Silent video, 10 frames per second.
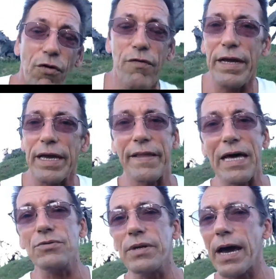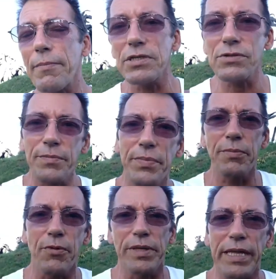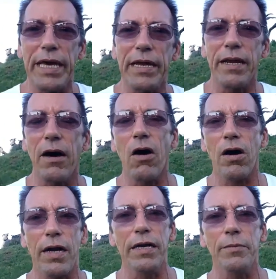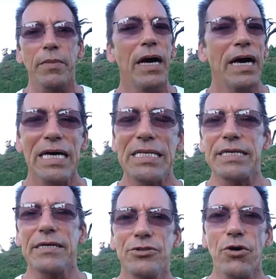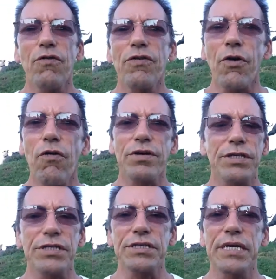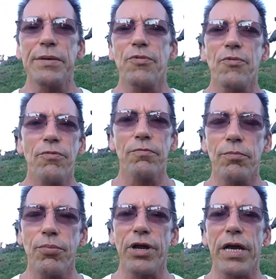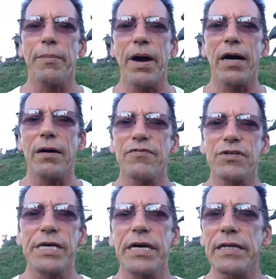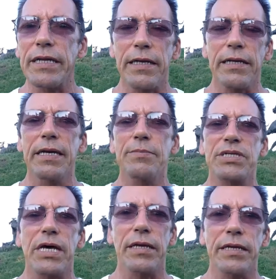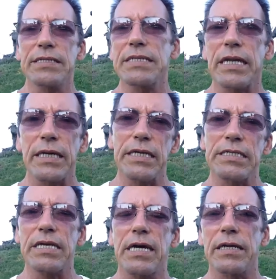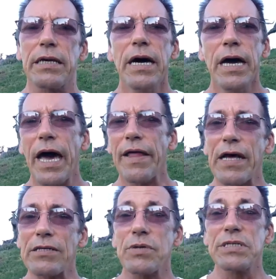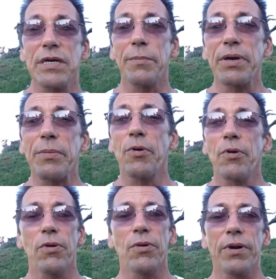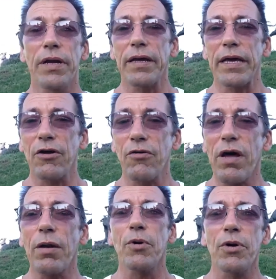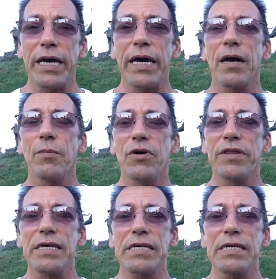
and over again. That's what happens with people when they hit a hot item. It sells over and over. You just keep putting it back up for sale, and it keeps selling and selling and selling. And that's why some people earn incredible income with